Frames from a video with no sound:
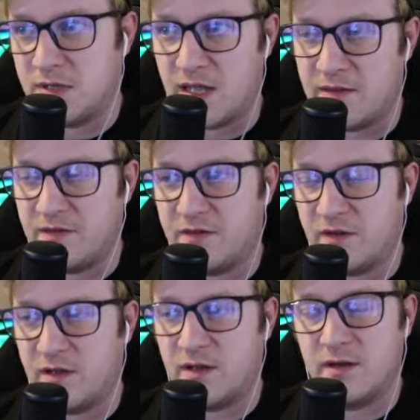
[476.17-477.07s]
hey, this is
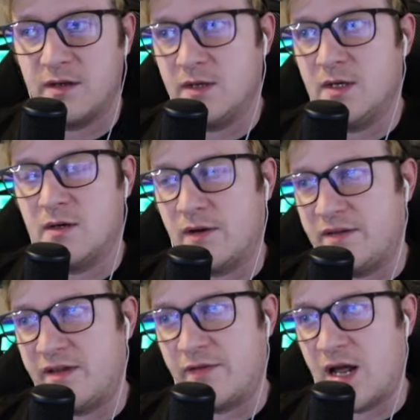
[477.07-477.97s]
a right
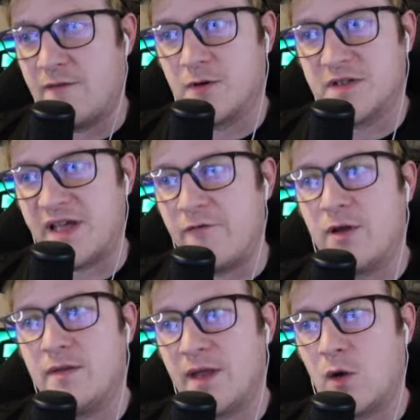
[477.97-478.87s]
seven high for
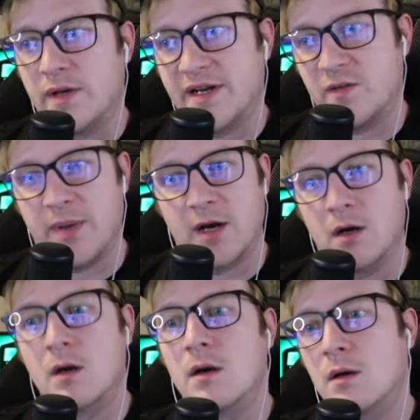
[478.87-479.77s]
seven that only gets bigger.